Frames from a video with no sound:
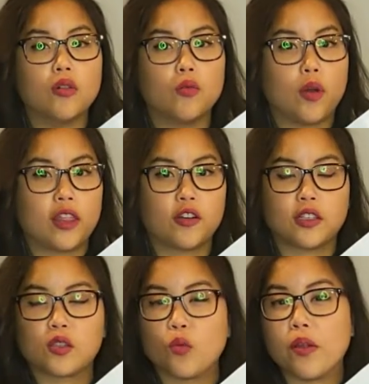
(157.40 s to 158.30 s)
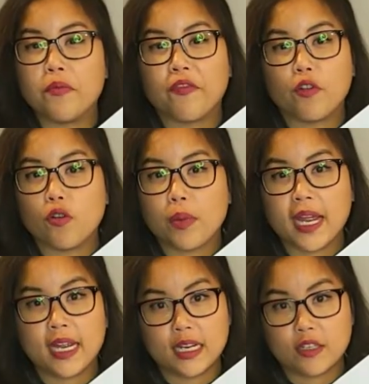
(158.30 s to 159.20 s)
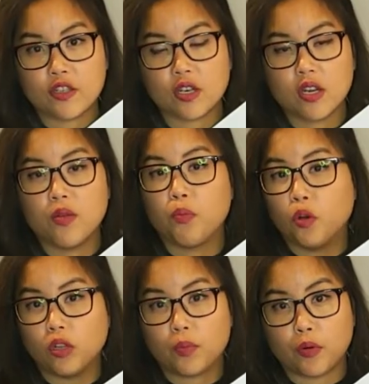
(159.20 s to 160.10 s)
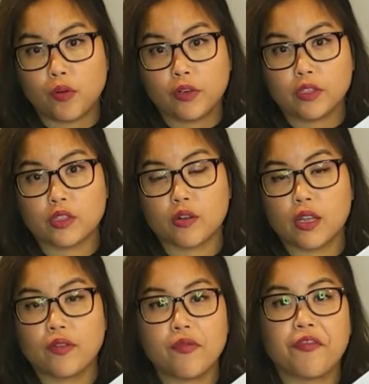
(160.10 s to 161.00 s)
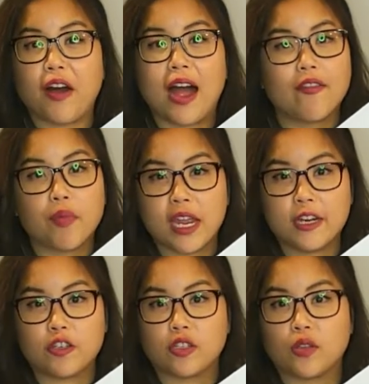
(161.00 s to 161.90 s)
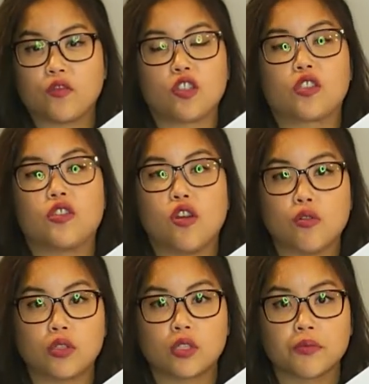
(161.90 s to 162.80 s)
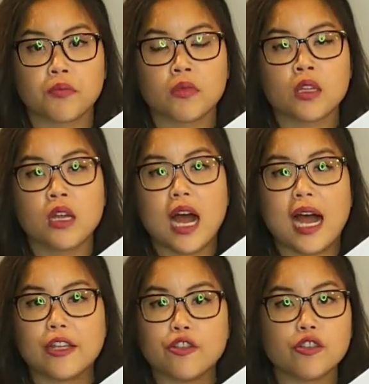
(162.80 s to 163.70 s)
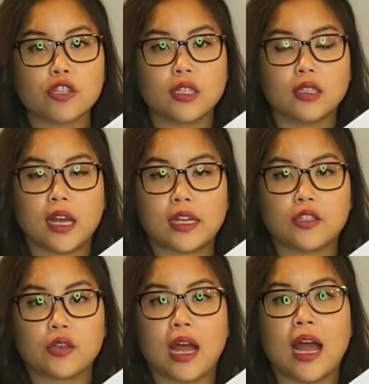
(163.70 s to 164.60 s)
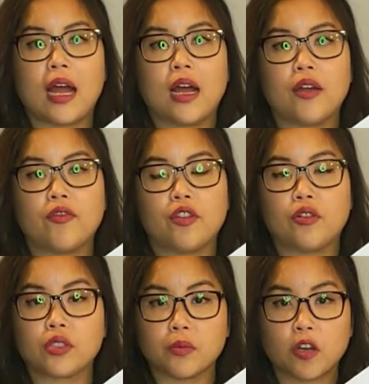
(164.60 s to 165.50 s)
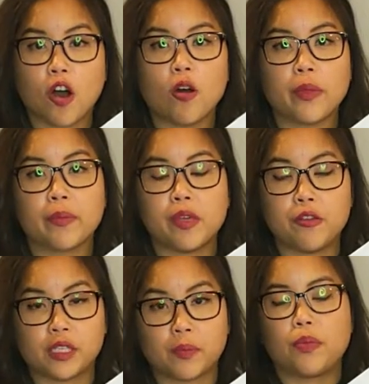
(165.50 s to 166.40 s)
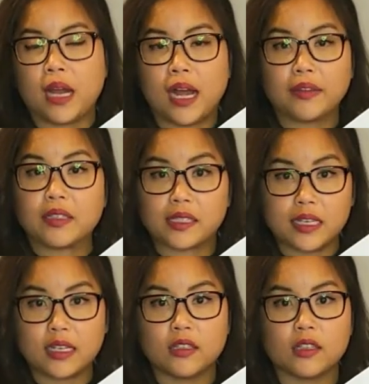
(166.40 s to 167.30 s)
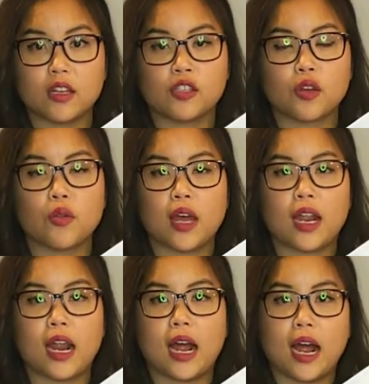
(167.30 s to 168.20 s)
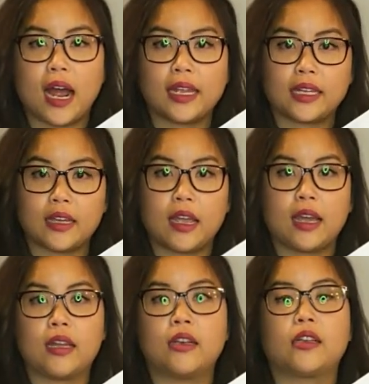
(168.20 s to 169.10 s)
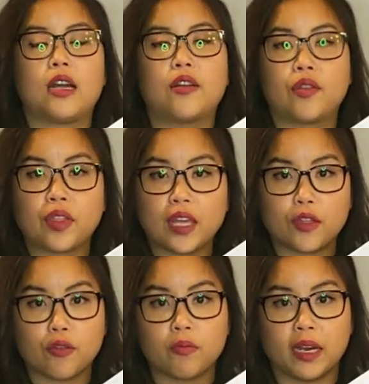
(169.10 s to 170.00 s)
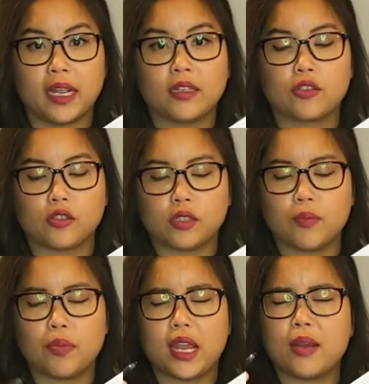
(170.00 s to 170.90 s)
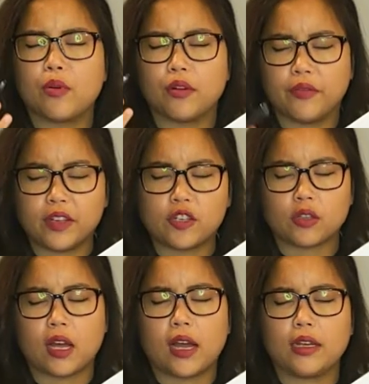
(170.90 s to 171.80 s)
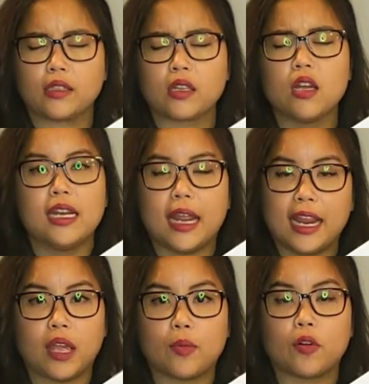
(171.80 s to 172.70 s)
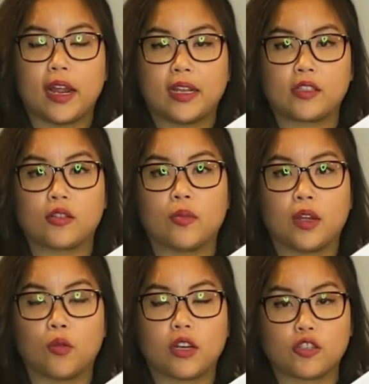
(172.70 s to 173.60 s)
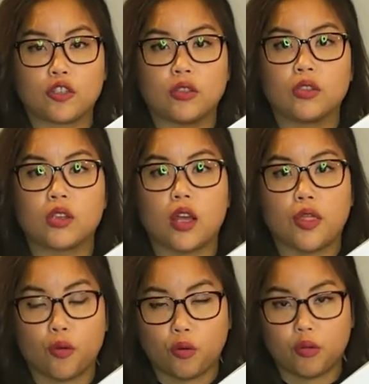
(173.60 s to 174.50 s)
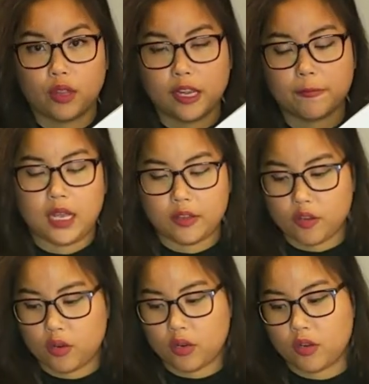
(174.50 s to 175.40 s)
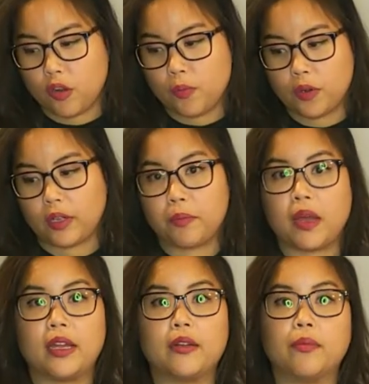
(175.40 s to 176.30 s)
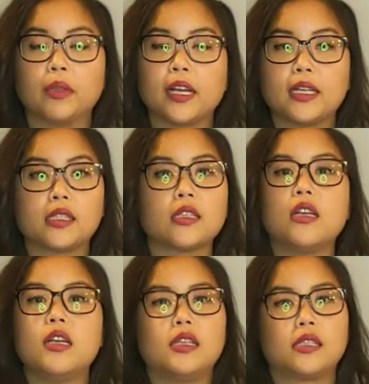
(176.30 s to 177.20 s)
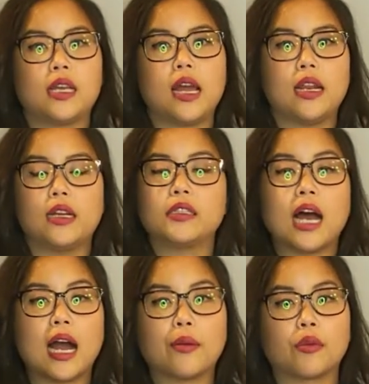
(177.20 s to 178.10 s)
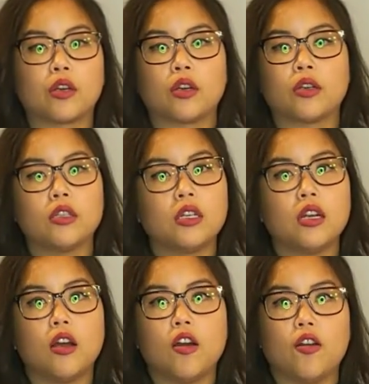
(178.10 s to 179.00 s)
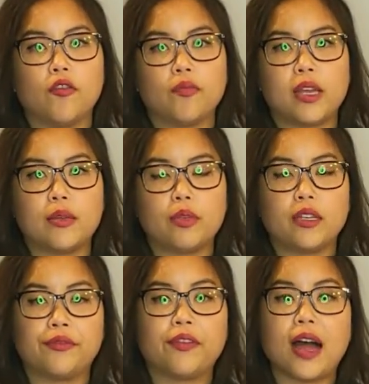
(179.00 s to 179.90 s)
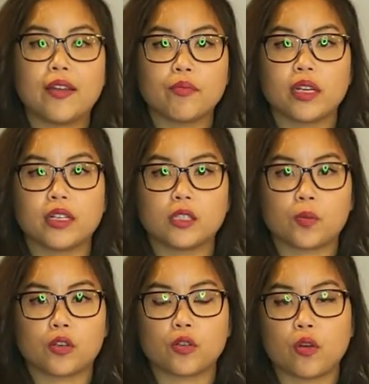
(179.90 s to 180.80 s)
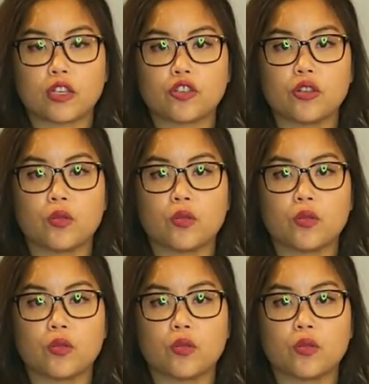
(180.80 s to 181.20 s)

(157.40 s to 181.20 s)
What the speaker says: whether it's 1 full page, bullet points, or even 5 pages of just notes. I usually like to have, some calming music behind the scenes so that I can kind of think through my answers and be able to visualize and be able to answer my questions thoroughly. Set your notebook and pen in place. Set a timer of maybe 5 minutes per question